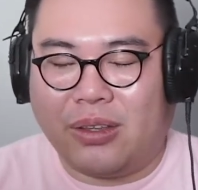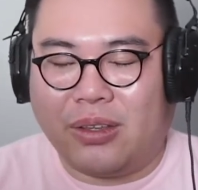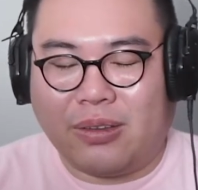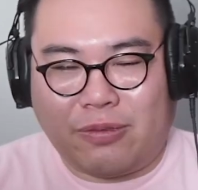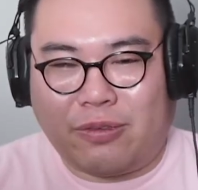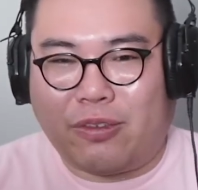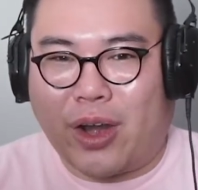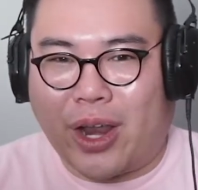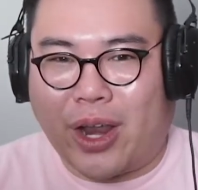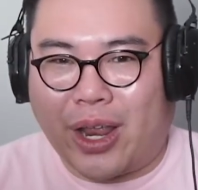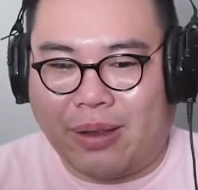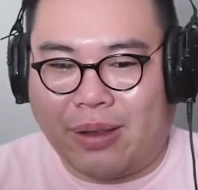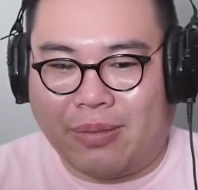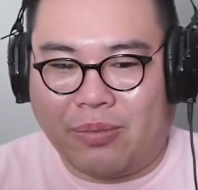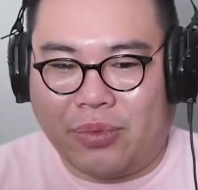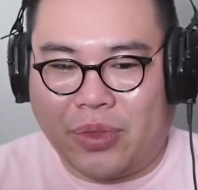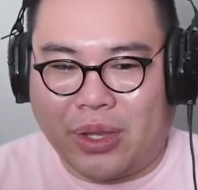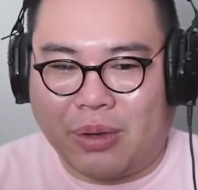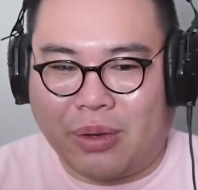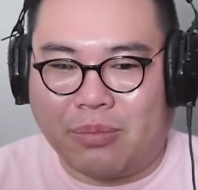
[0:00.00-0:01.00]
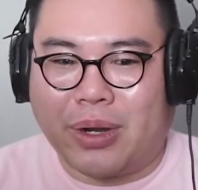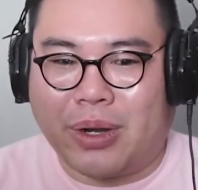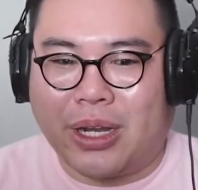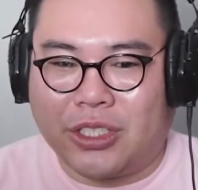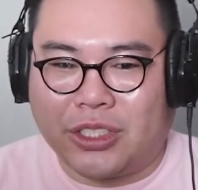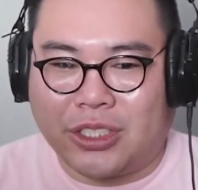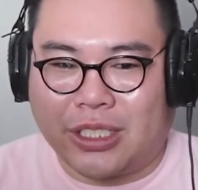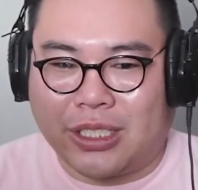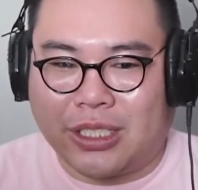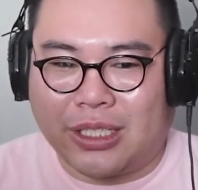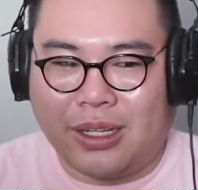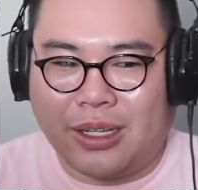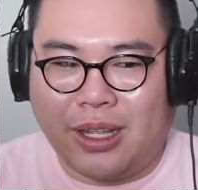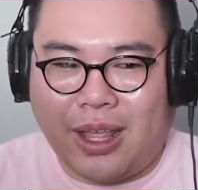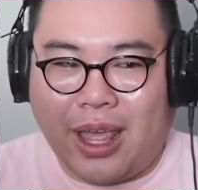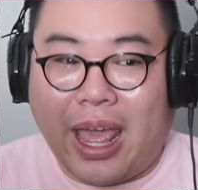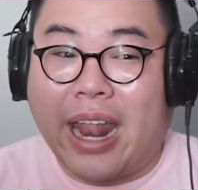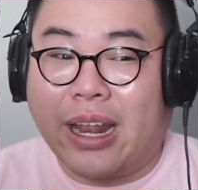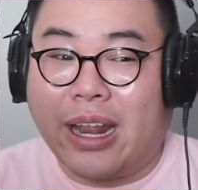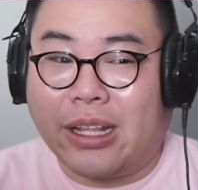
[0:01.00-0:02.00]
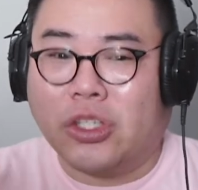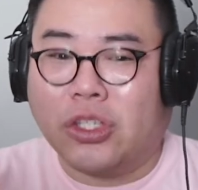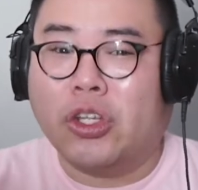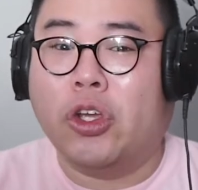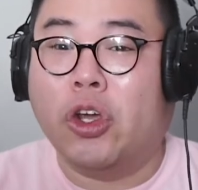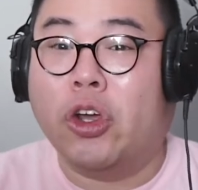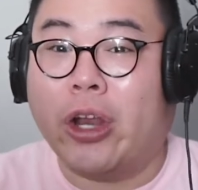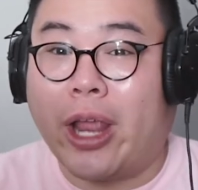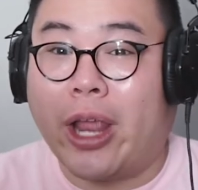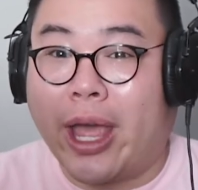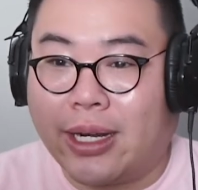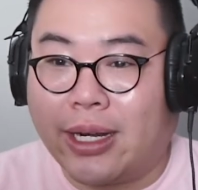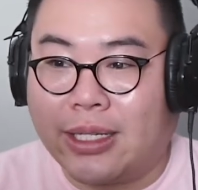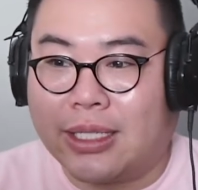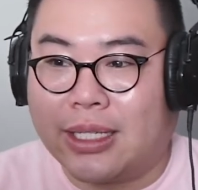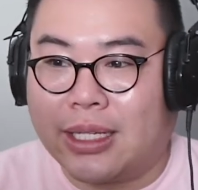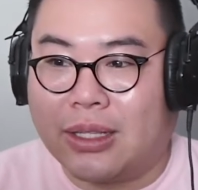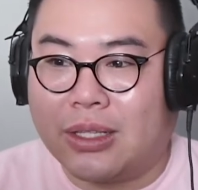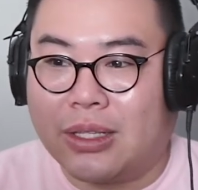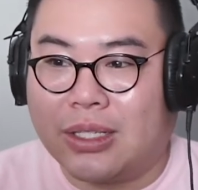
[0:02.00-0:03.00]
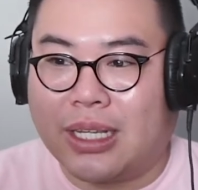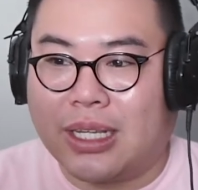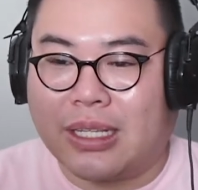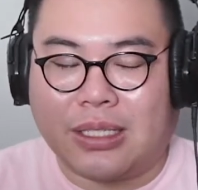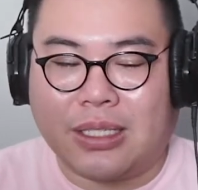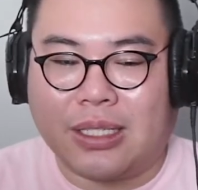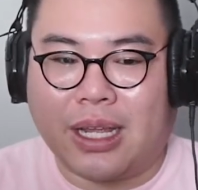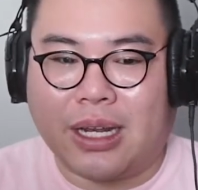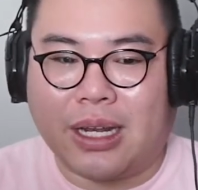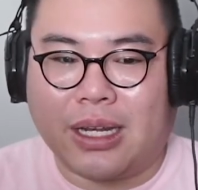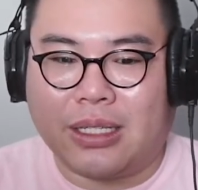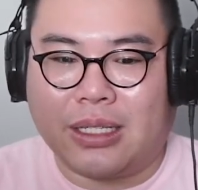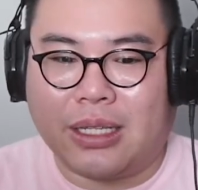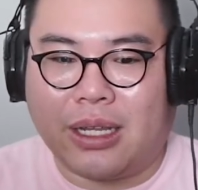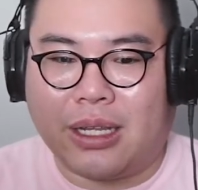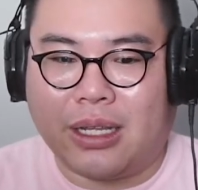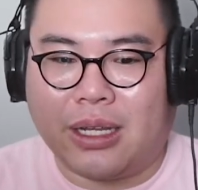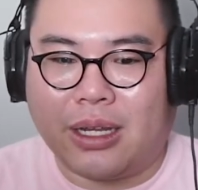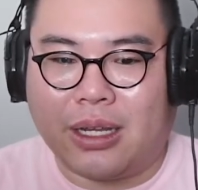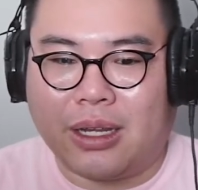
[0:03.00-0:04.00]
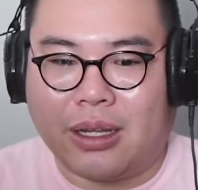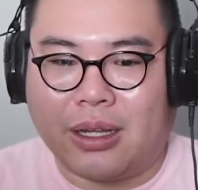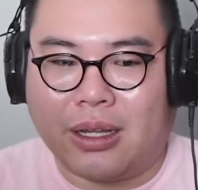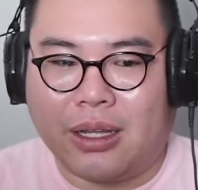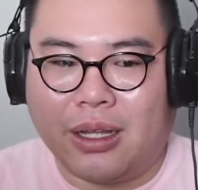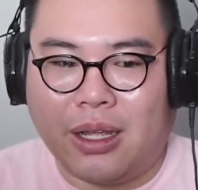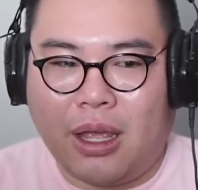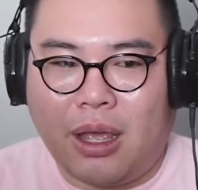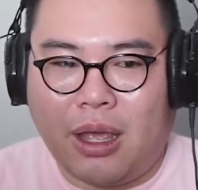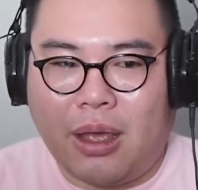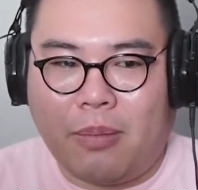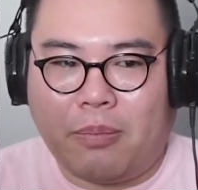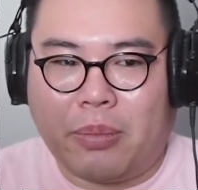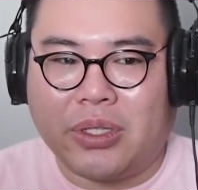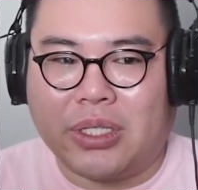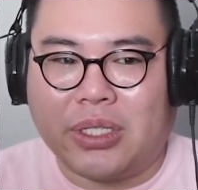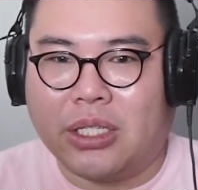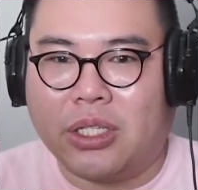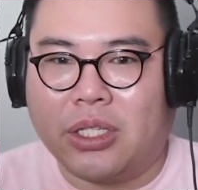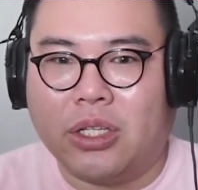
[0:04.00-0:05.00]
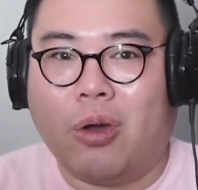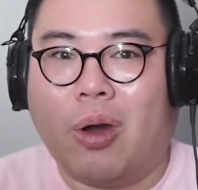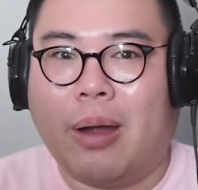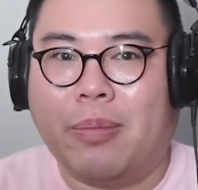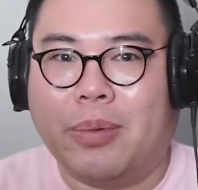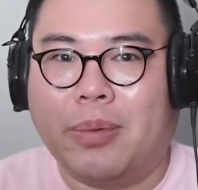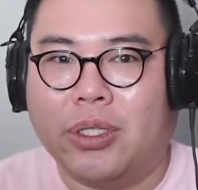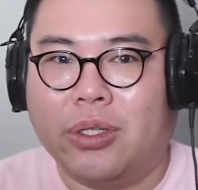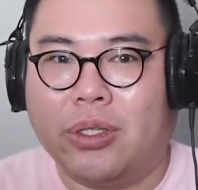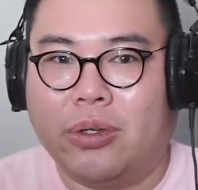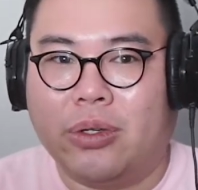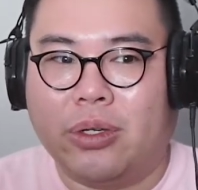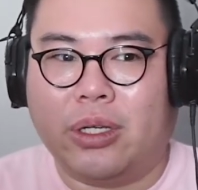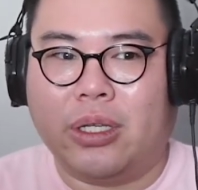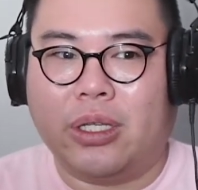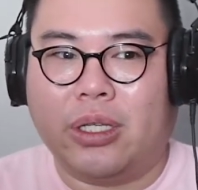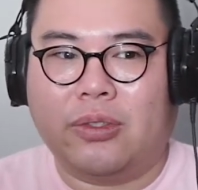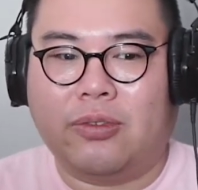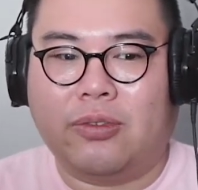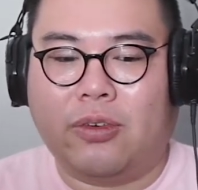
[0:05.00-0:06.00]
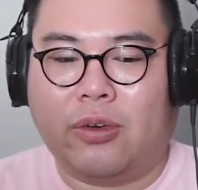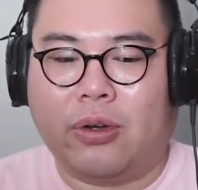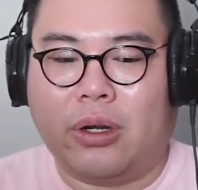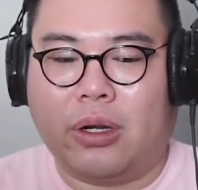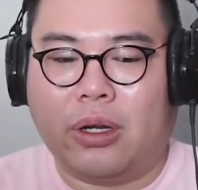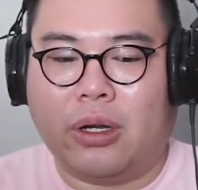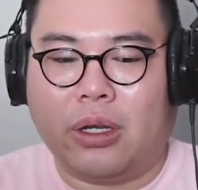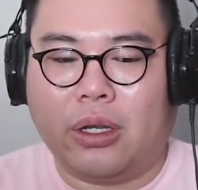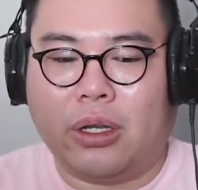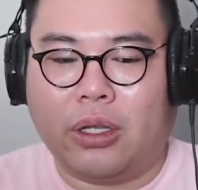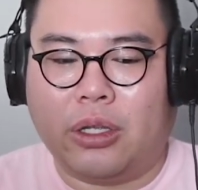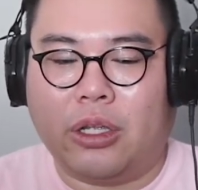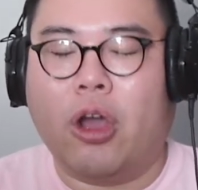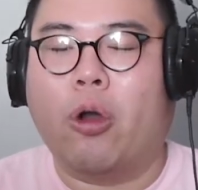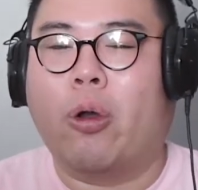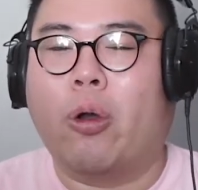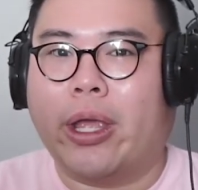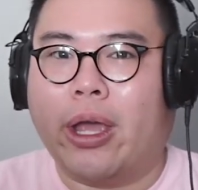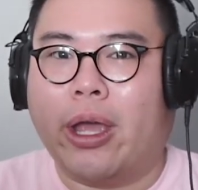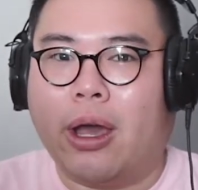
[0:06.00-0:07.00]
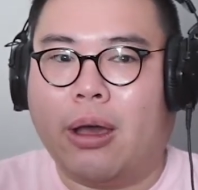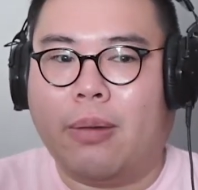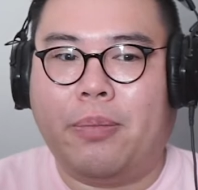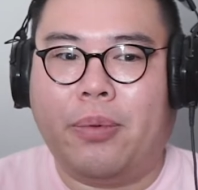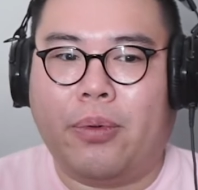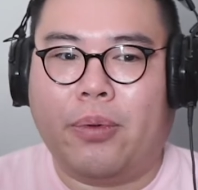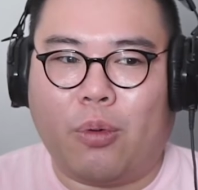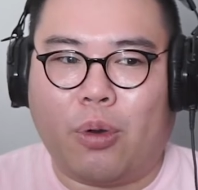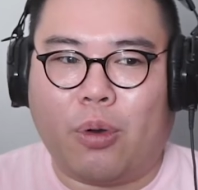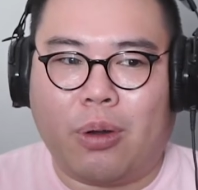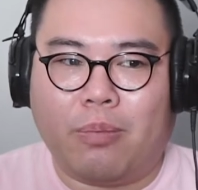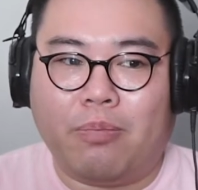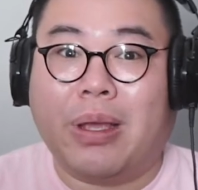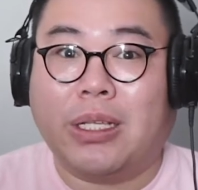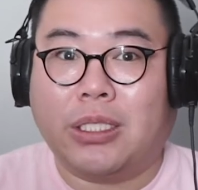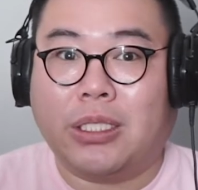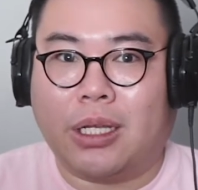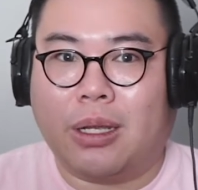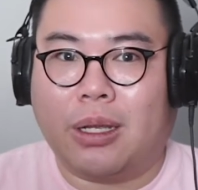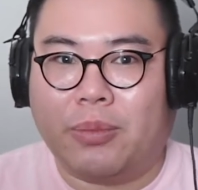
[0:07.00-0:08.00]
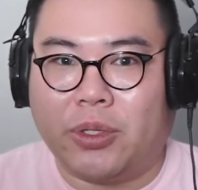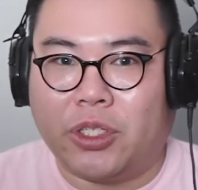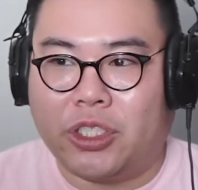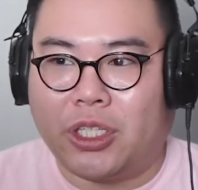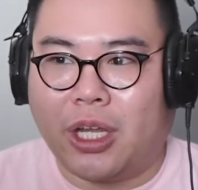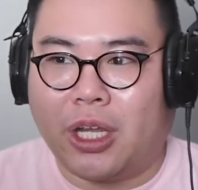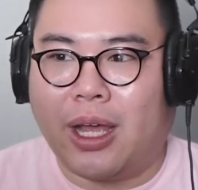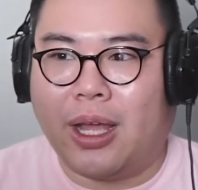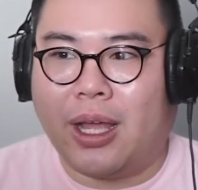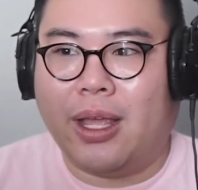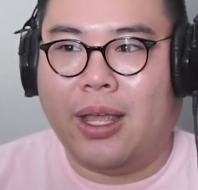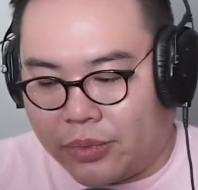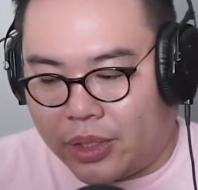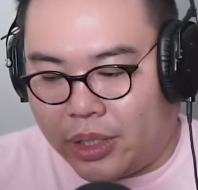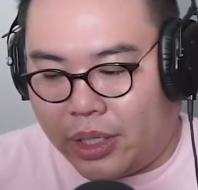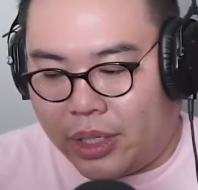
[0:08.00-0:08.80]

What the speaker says: frame, the impression, and it's good acting in the sense that it presents no opportunities for going up or messing up the shot.